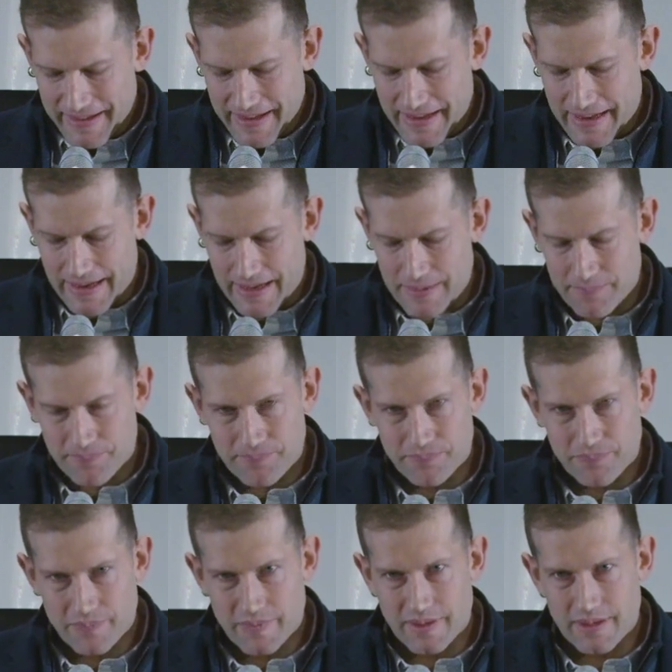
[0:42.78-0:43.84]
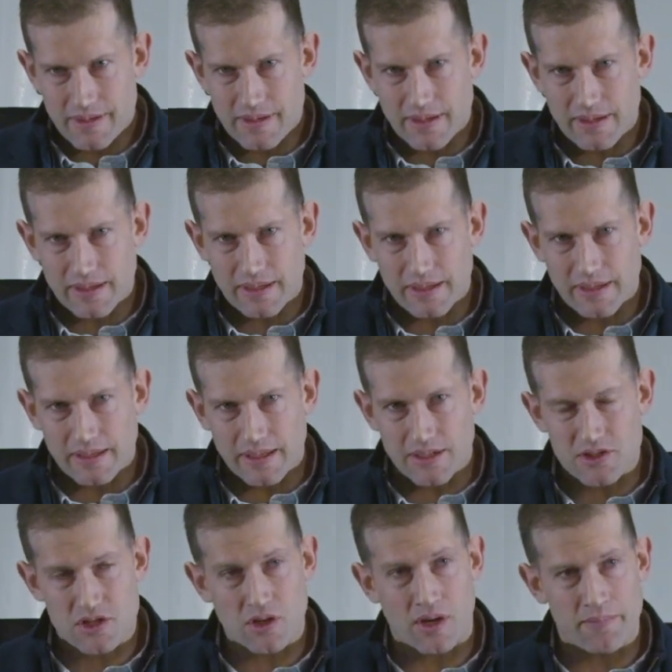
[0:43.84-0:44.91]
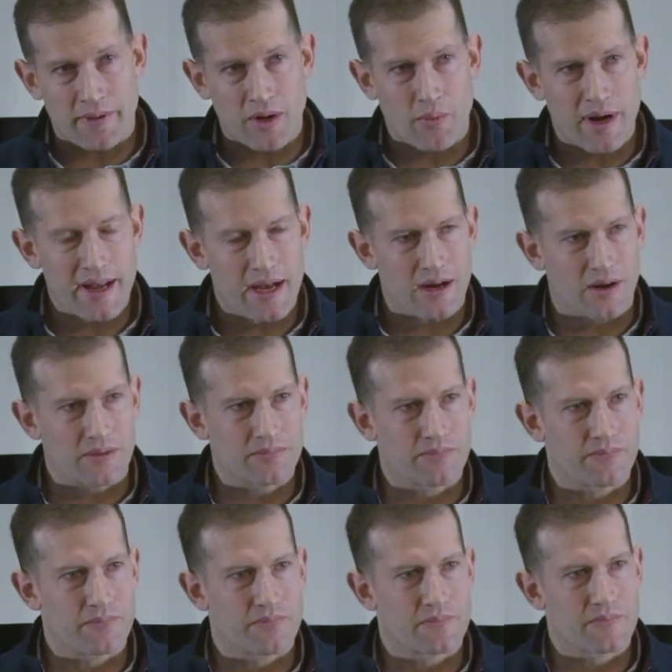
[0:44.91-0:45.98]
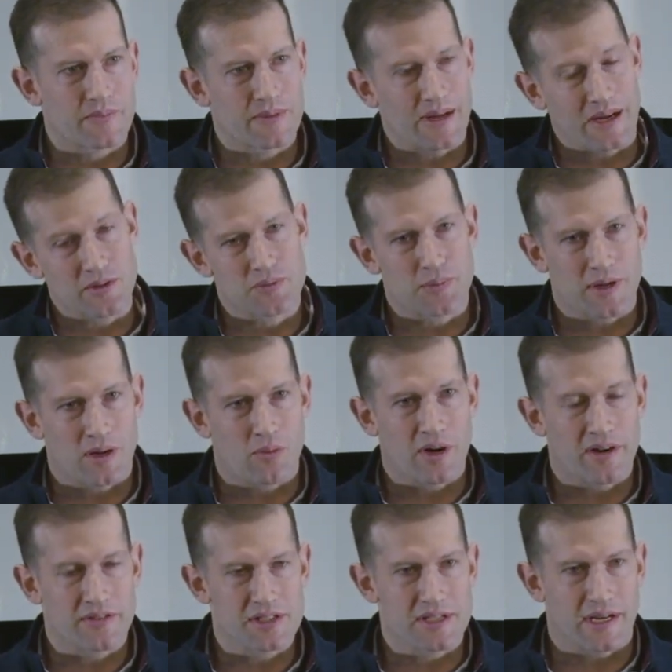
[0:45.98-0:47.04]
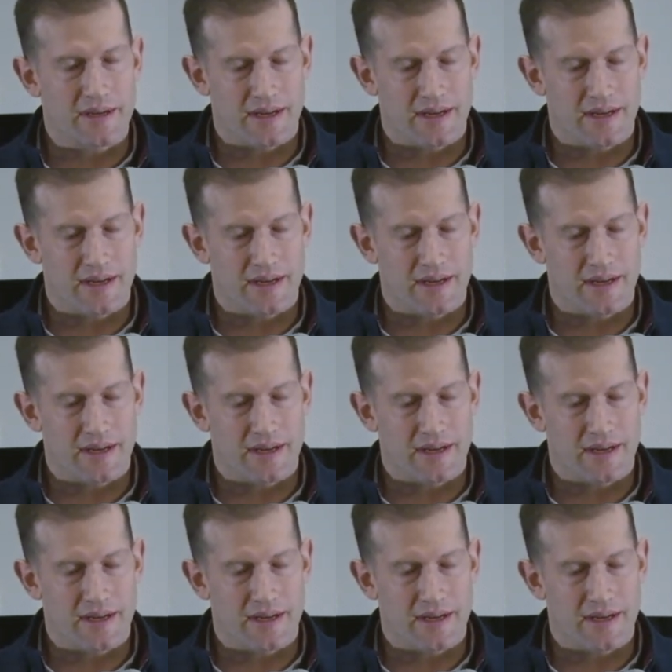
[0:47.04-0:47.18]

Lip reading: And so on my way out, I was put on waivers.